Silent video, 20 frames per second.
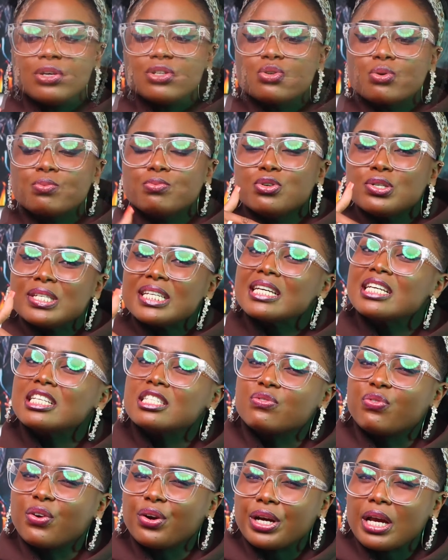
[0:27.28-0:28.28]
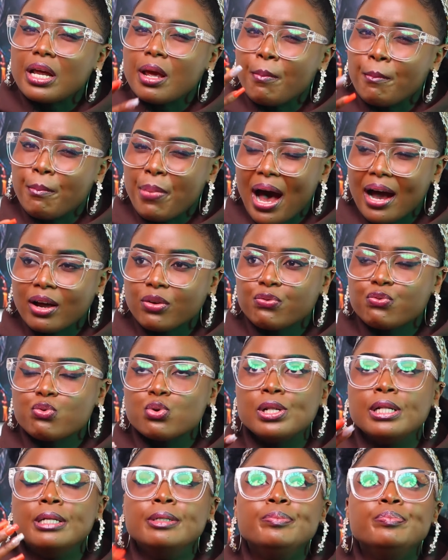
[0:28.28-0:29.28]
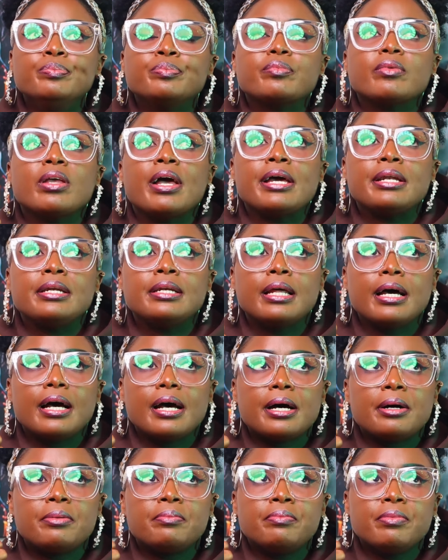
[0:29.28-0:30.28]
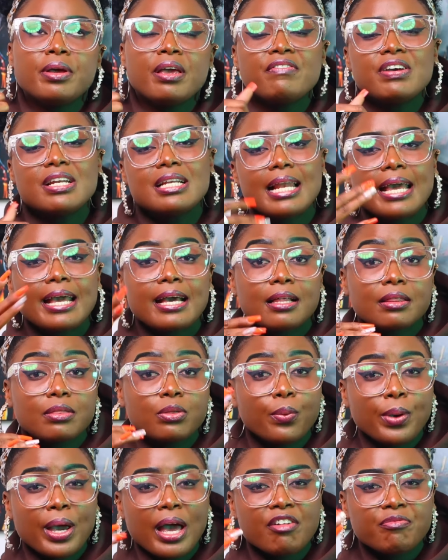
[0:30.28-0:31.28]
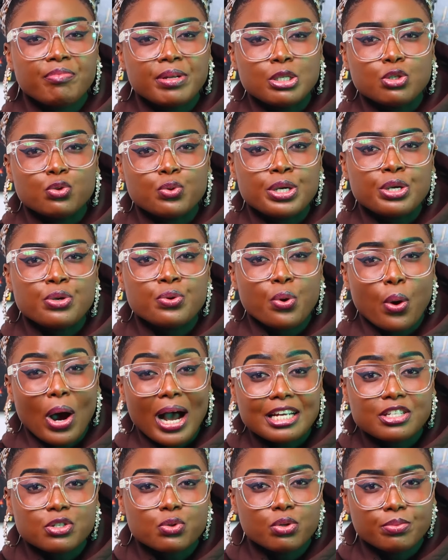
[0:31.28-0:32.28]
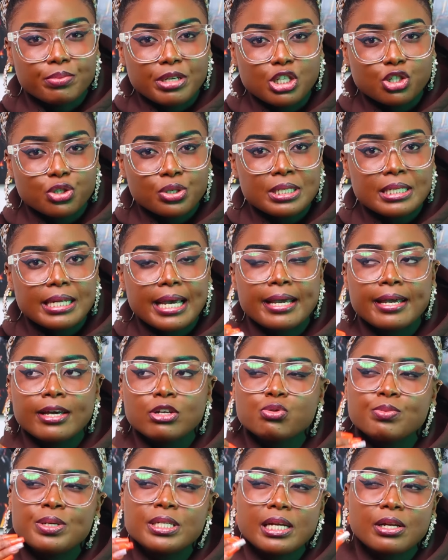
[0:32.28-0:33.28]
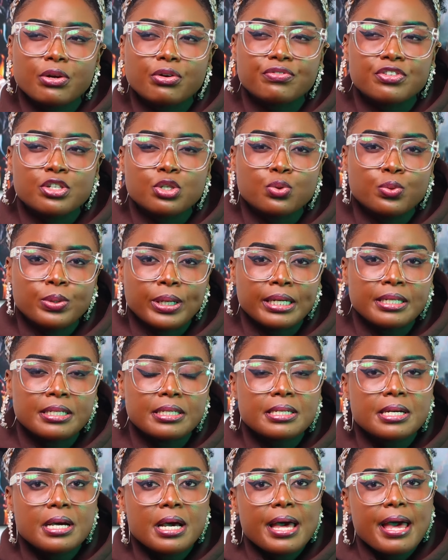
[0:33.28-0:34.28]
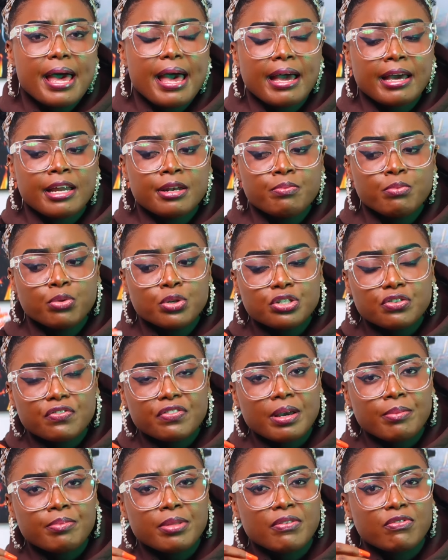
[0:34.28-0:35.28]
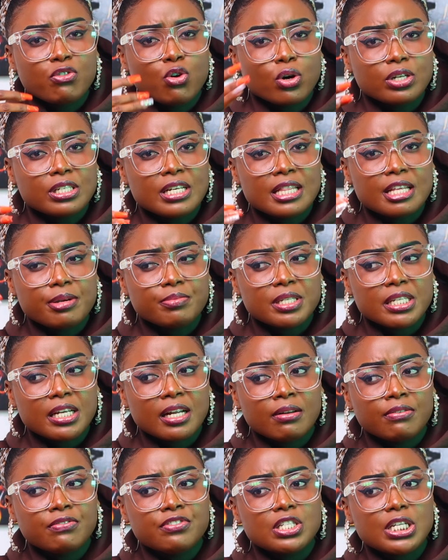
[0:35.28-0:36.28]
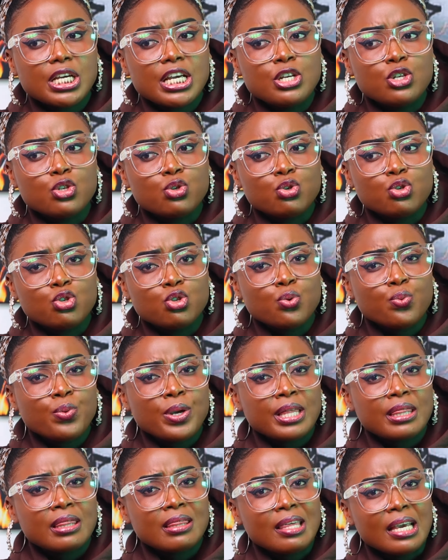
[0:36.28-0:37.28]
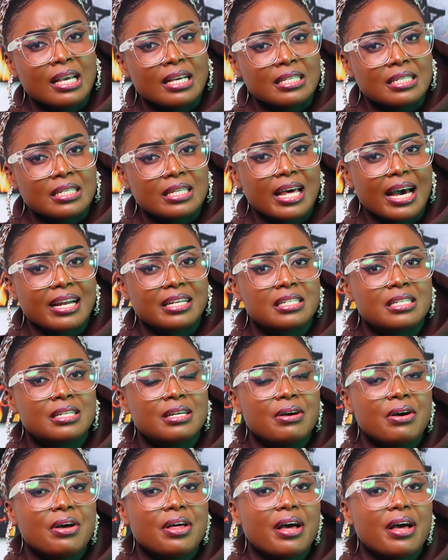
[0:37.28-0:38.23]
So music is very impactful. And even like the way I've been doing, high school missions, I get to meet a lot of students, and most of them, they've gotten themselves into doing things that